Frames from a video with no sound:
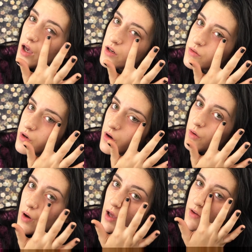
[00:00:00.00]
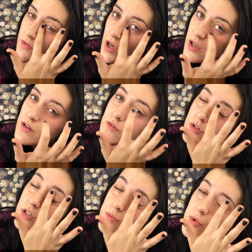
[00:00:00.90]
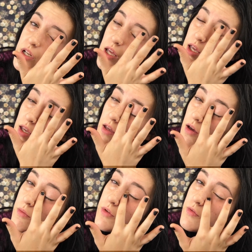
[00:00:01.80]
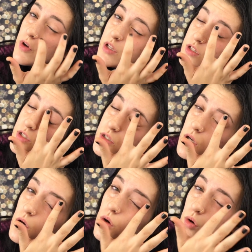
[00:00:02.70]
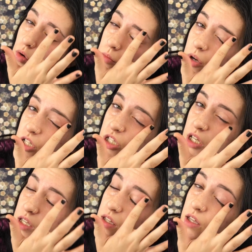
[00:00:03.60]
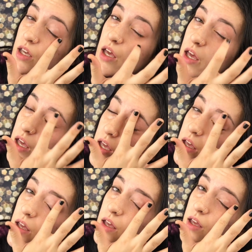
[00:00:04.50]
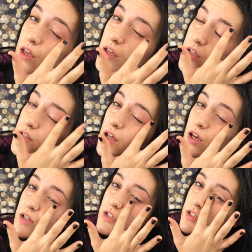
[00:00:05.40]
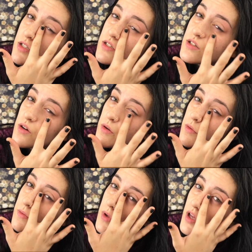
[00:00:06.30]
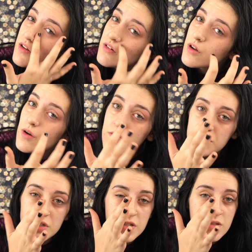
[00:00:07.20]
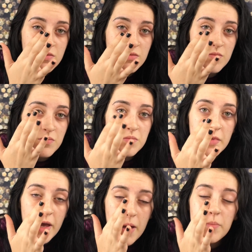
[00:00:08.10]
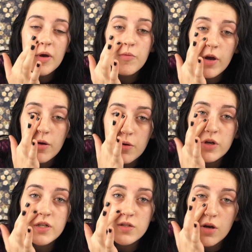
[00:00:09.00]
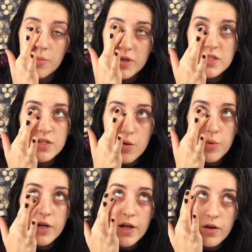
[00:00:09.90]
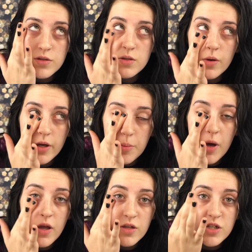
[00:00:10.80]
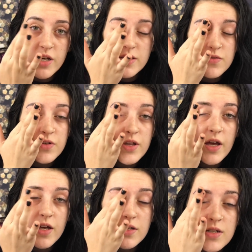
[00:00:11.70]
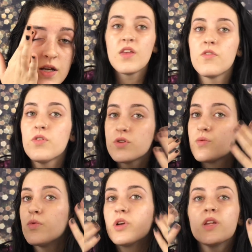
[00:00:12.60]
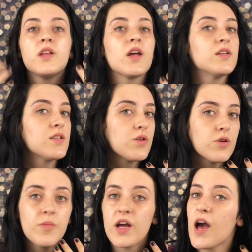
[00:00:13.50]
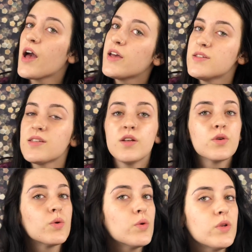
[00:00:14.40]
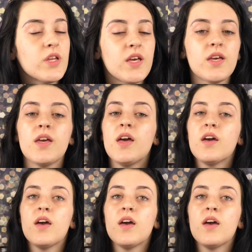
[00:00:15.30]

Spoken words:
don't know, I've kind of just been hanging out with friends so much lately, and I don't know, my priorities are all mixed up right now, so I apologize for that. That feels really nice under my eyes and cooling.